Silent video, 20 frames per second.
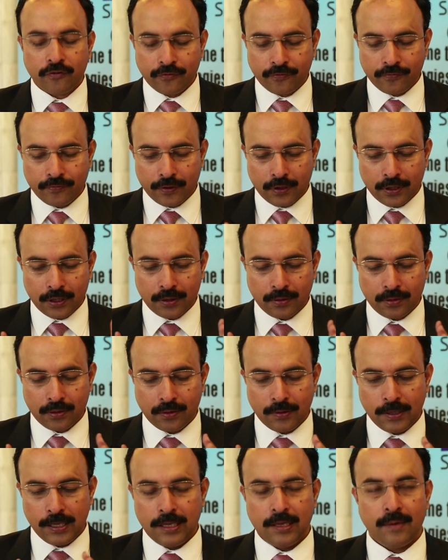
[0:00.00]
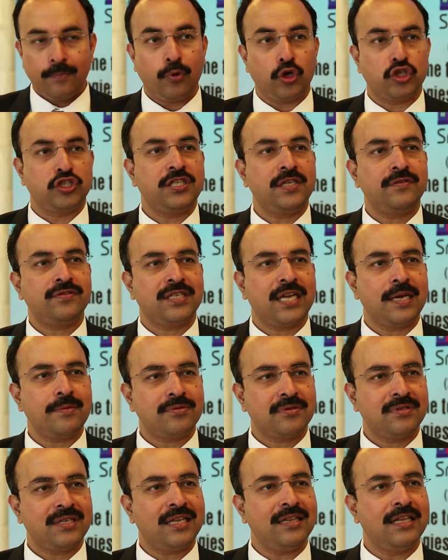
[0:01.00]
of positive
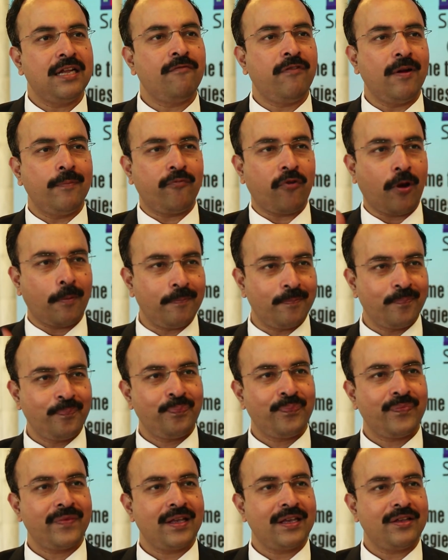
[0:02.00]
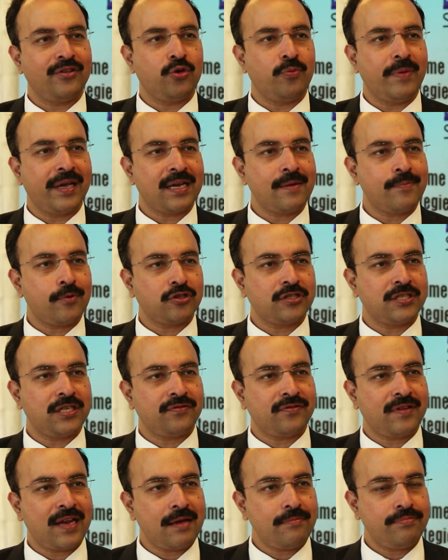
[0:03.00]
steps and then flip-flop. You make a
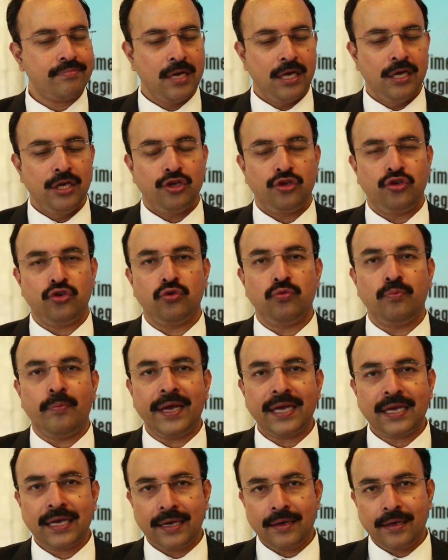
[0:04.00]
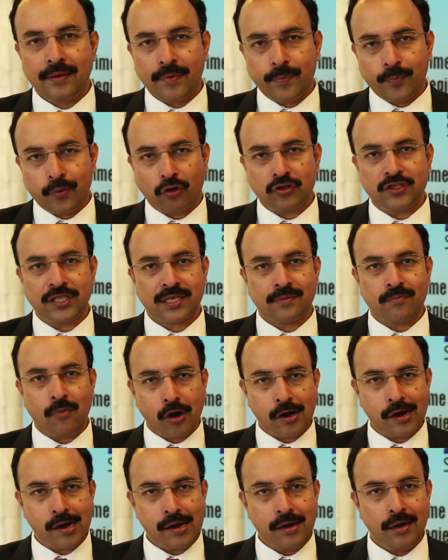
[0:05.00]
positive step, you make a project
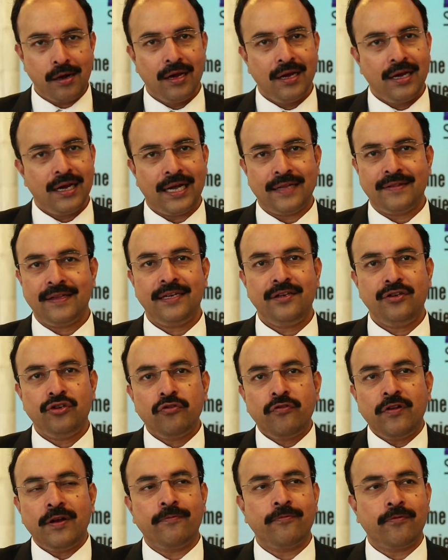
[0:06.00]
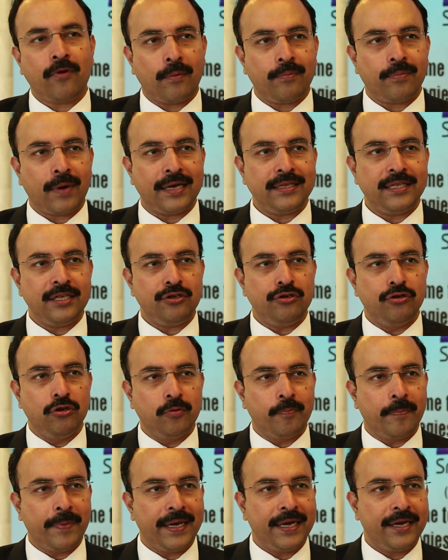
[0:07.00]
model, and then you flip-flop. Either you
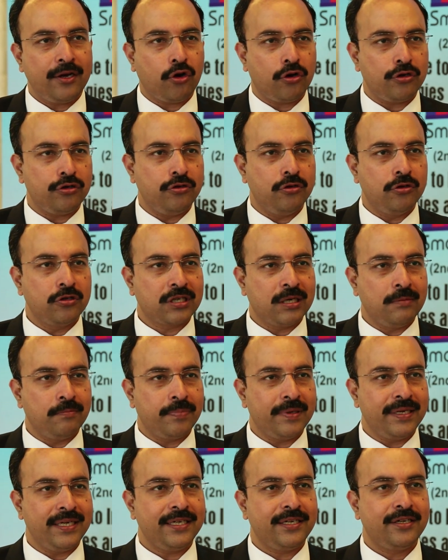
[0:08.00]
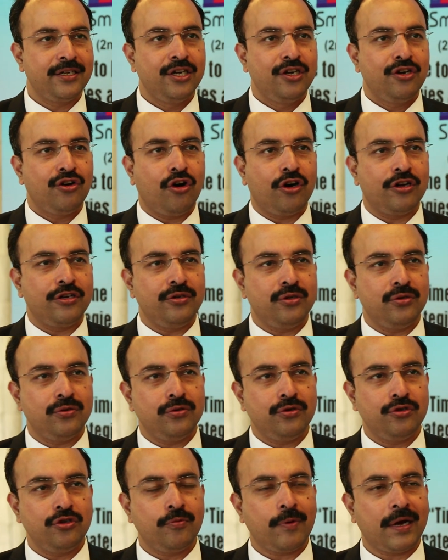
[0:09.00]
don't pay, or you don't complete, or
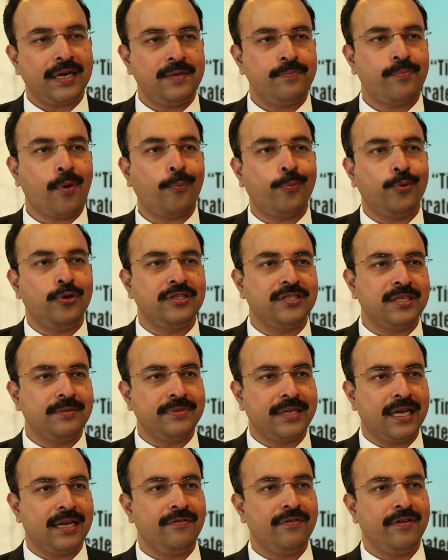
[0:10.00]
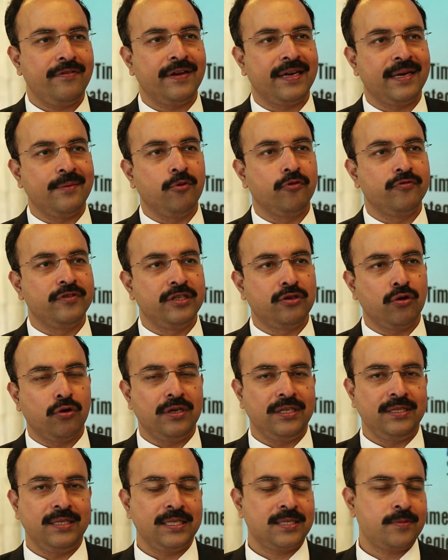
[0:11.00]
you in populism tell we will remove the
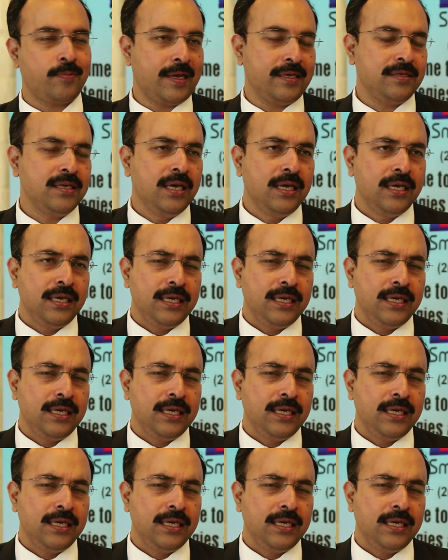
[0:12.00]
toll in this place.